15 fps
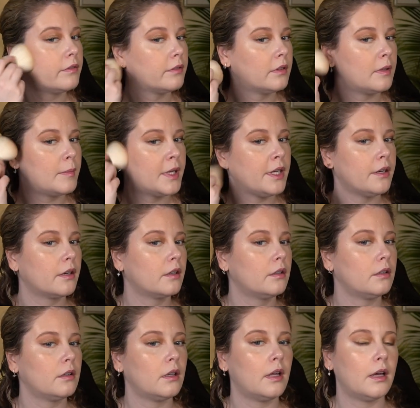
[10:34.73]
of limit your
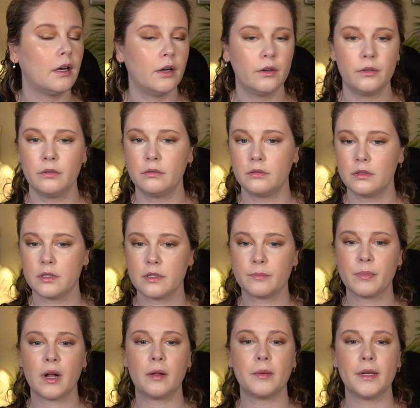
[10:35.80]
glow, it's
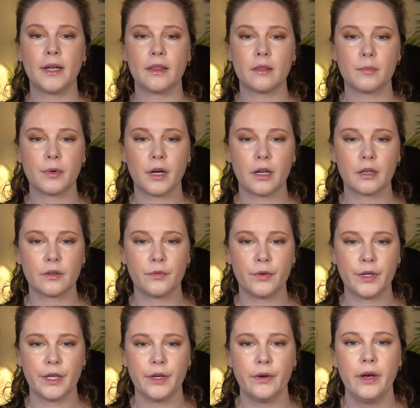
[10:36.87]
probably not the product
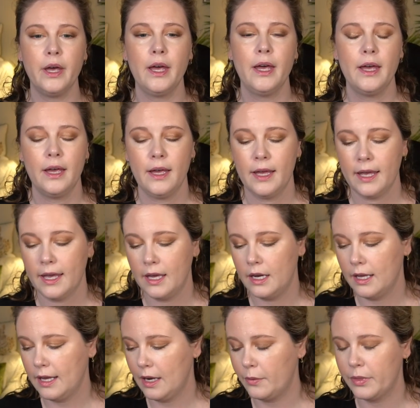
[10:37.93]
for you. And
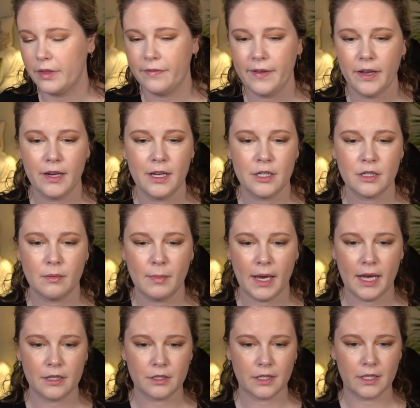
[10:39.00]
again, with the foundation
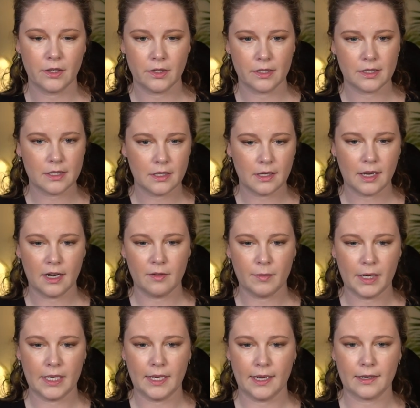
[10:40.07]
match, like you can see kind of
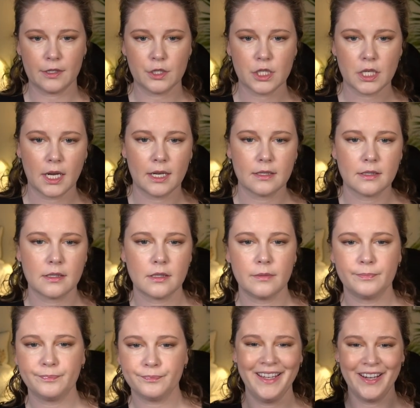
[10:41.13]
my neck and chest,
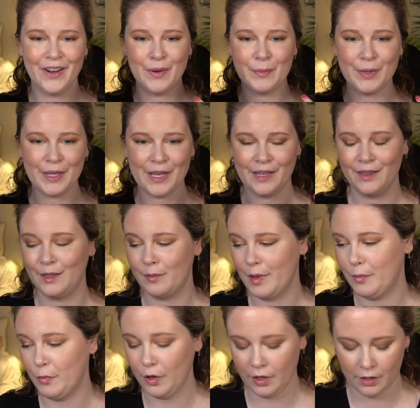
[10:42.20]
you know, I'm looking a little
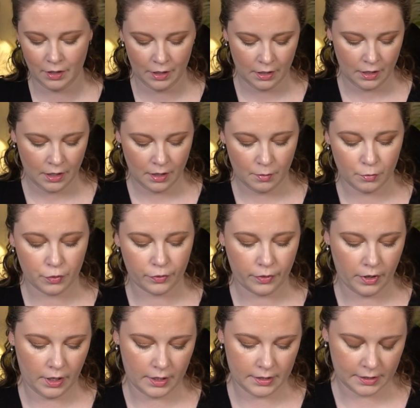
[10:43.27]
bit more
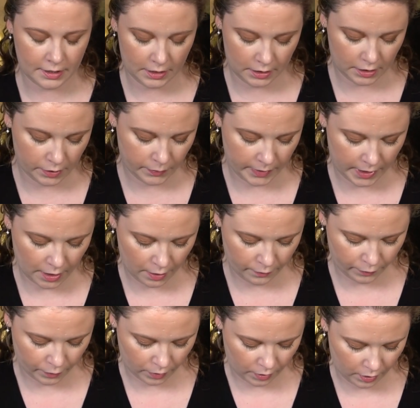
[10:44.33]
bronzed and dewy
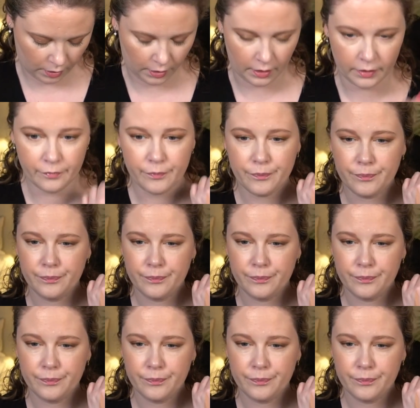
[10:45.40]
overall.